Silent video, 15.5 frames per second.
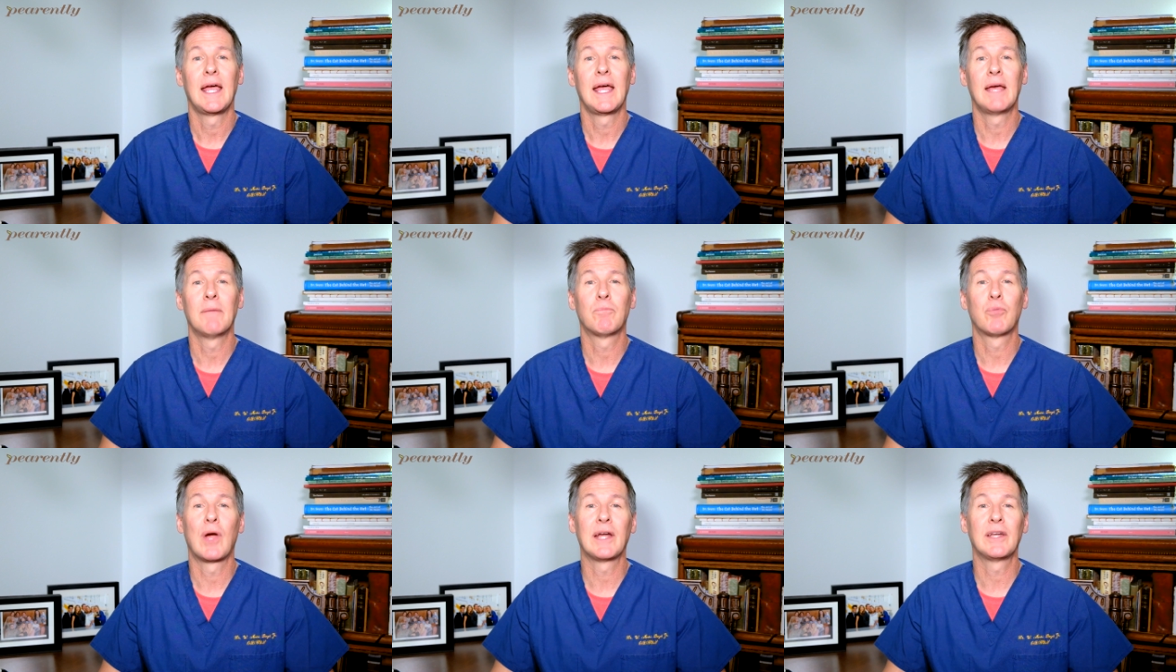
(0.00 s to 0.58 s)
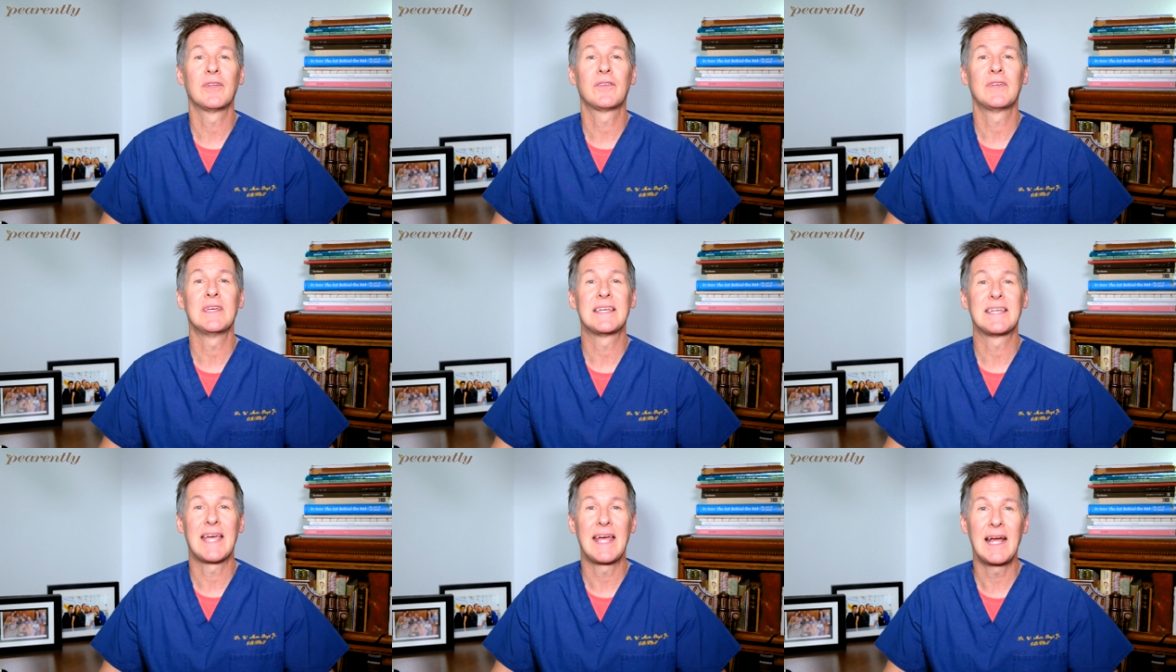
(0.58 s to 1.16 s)
and pregnancy
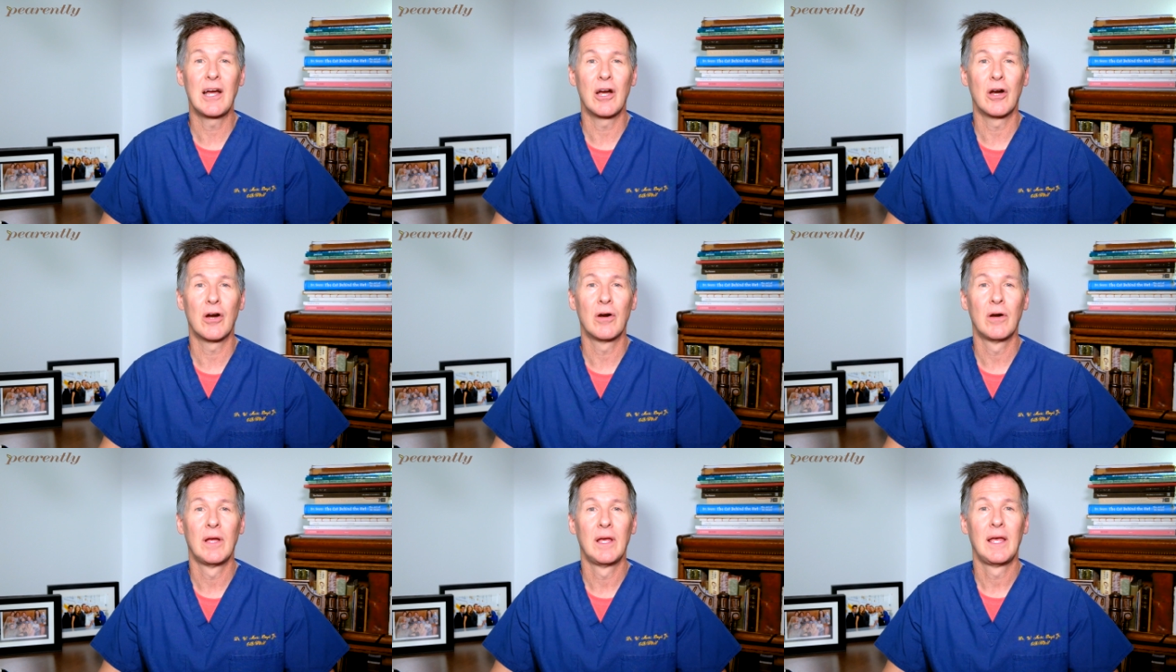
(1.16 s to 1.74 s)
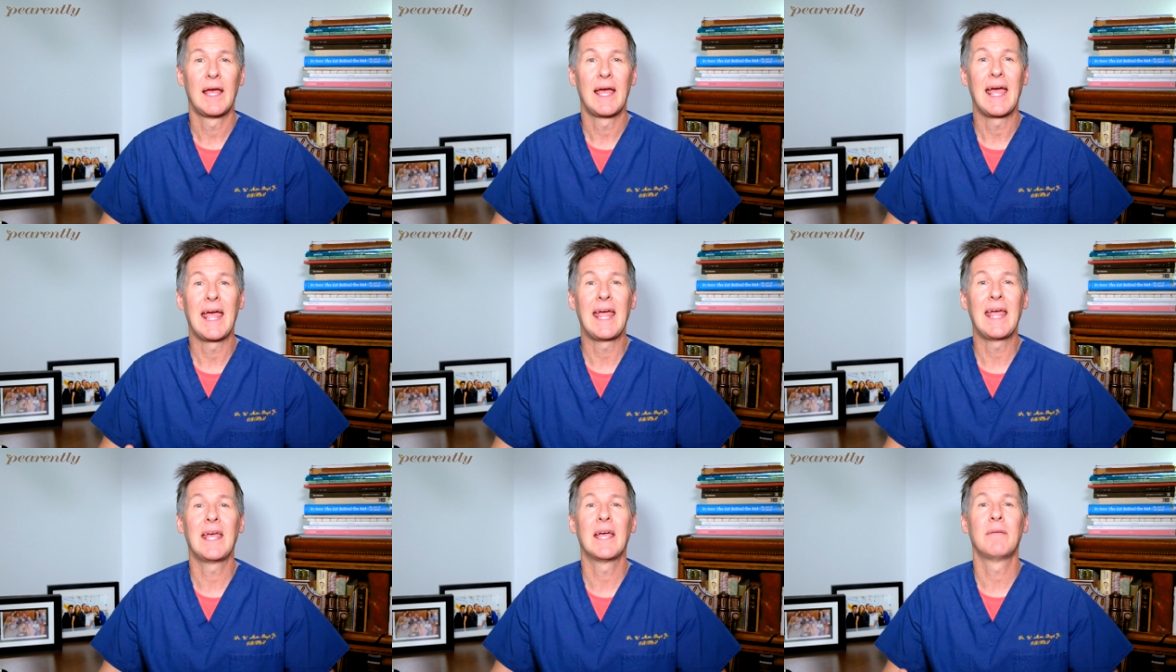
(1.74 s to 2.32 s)
care
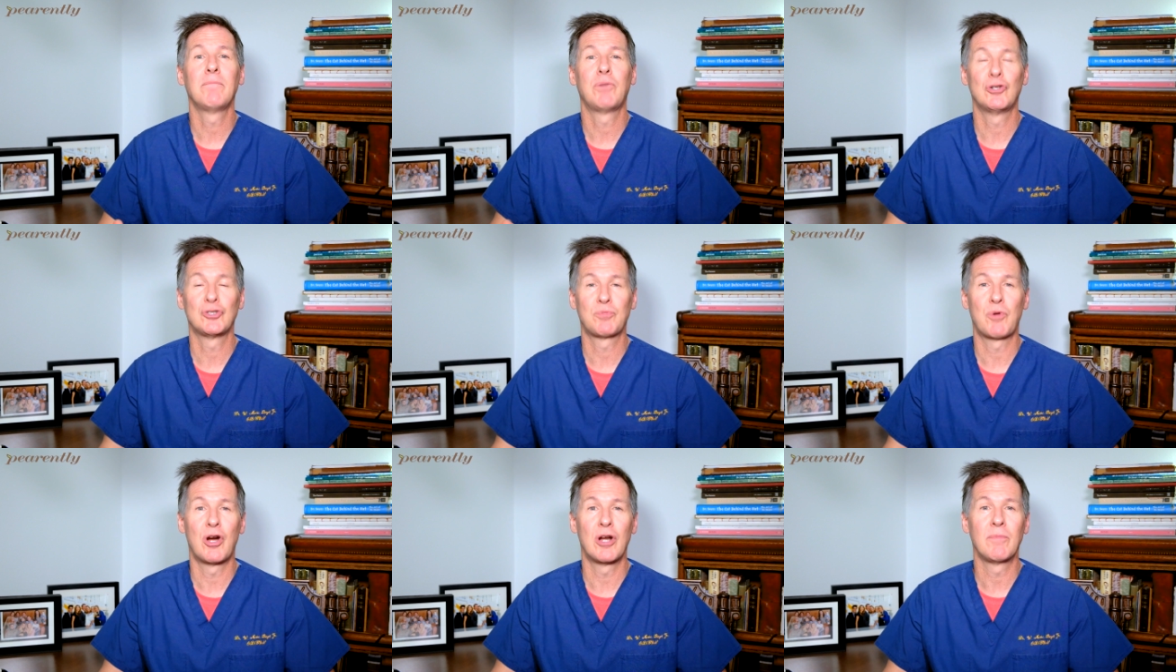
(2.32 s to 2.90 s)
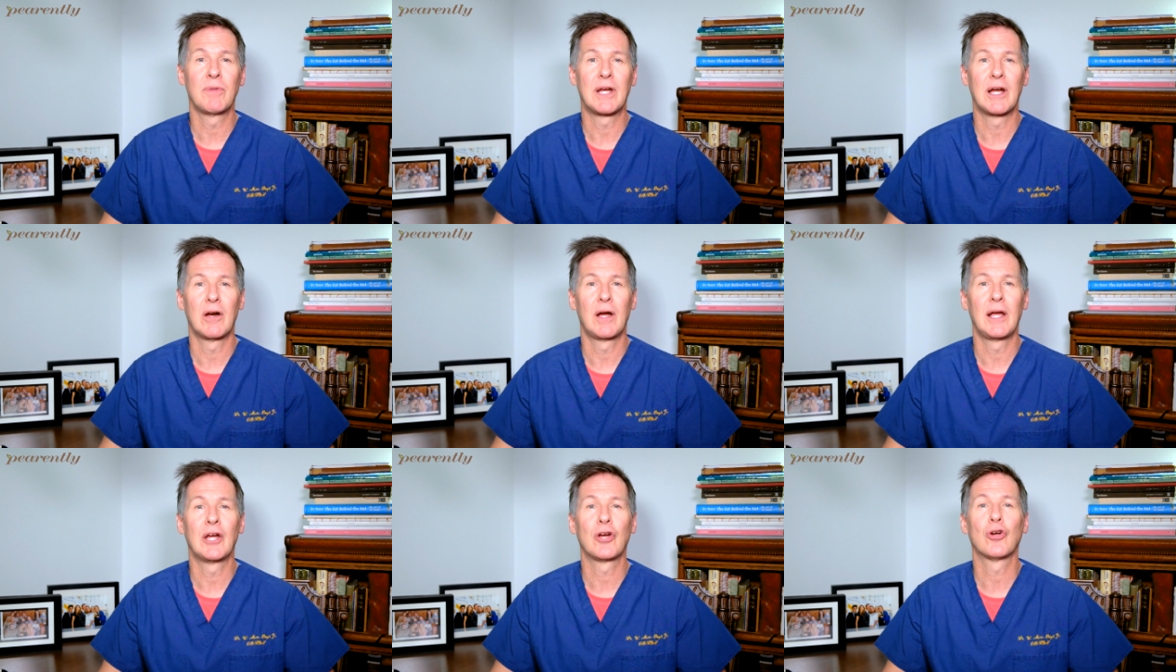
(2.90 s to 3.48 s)
and postpartum
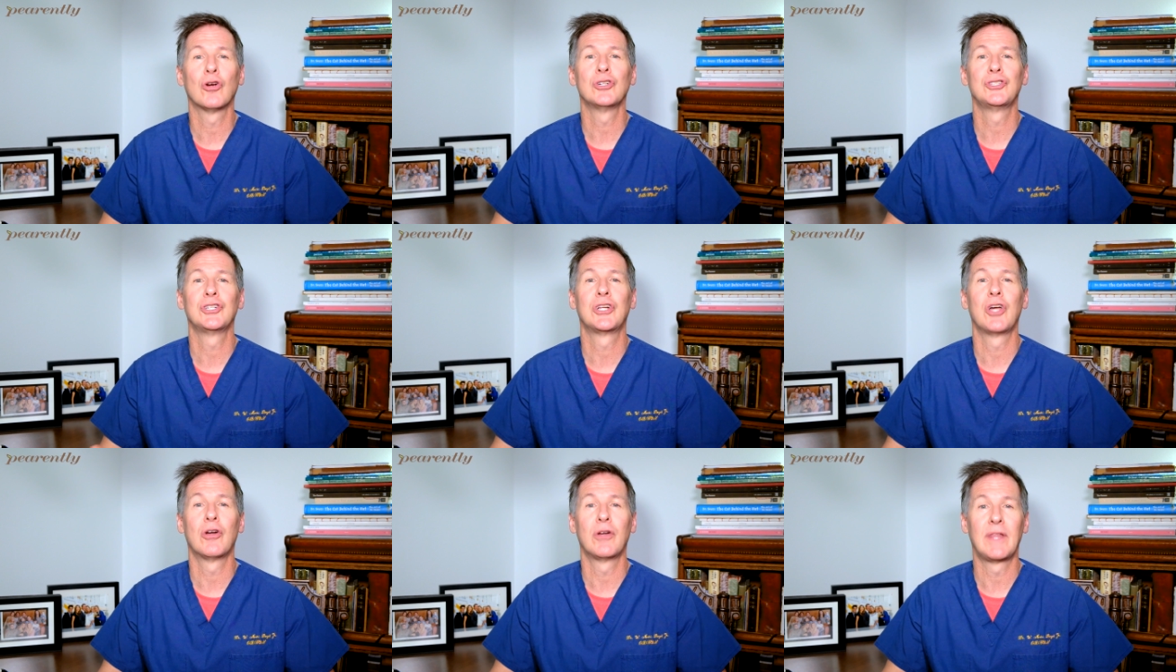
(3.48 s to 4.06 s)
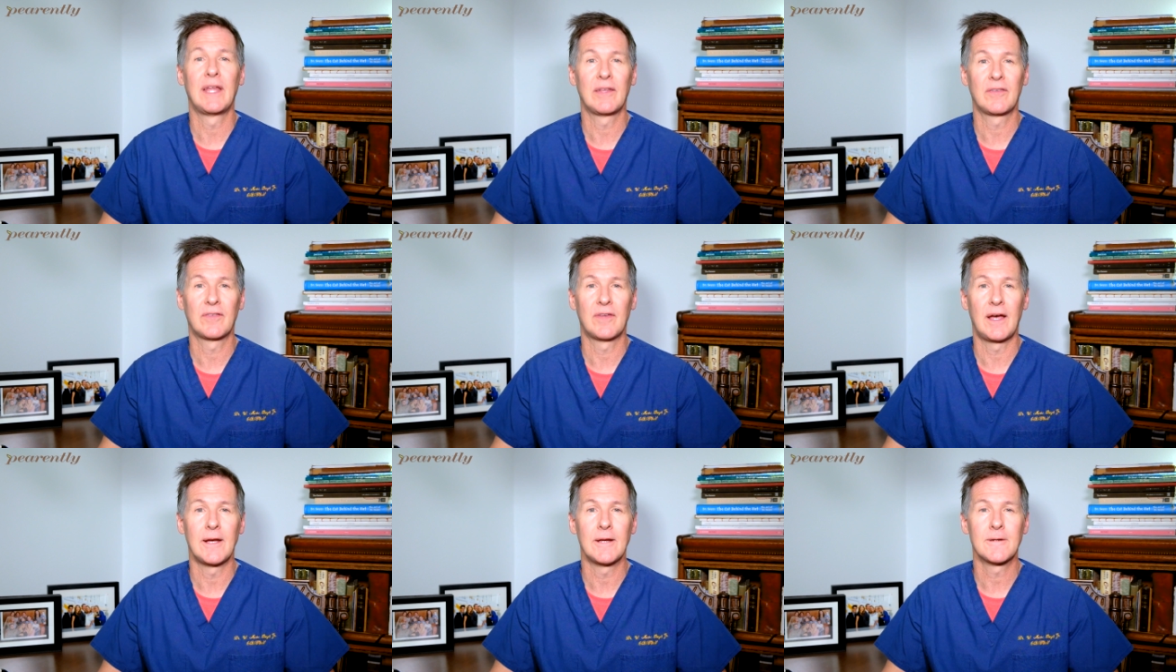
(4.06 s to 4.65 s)
care. I encourage you to go to that
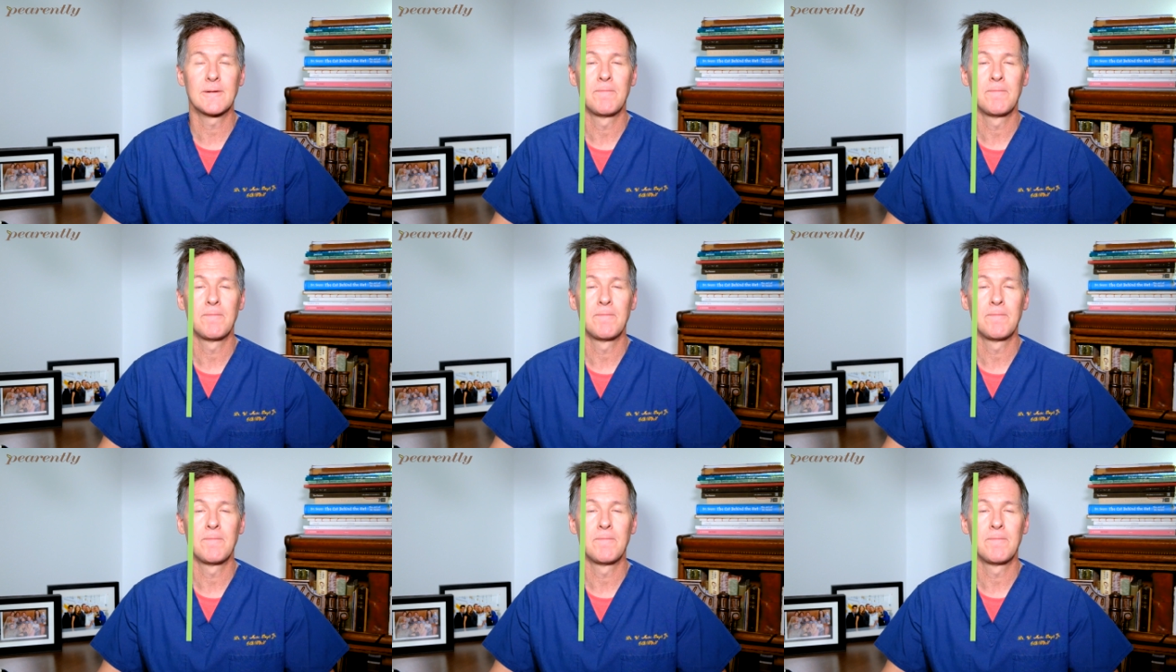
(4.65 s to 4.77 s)
site.